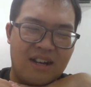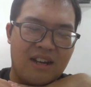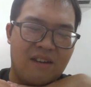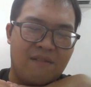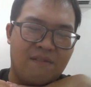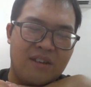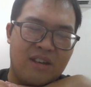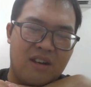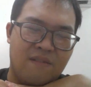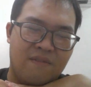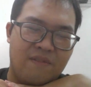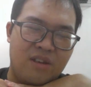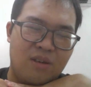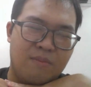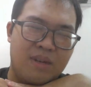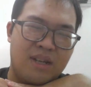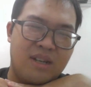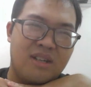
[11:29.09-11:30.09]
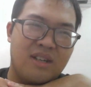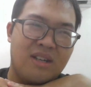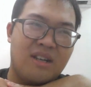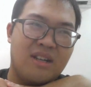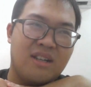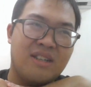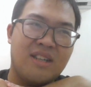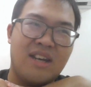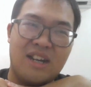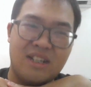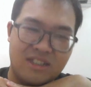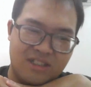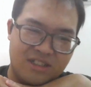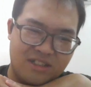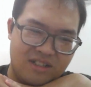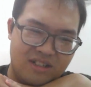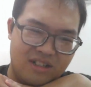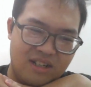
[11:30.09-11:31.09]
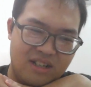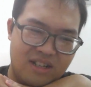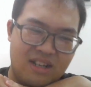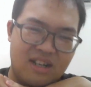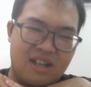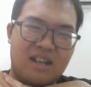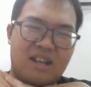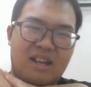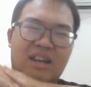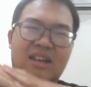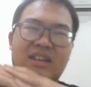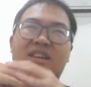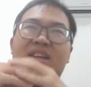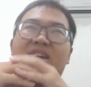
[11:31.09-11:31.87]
of human touch. Like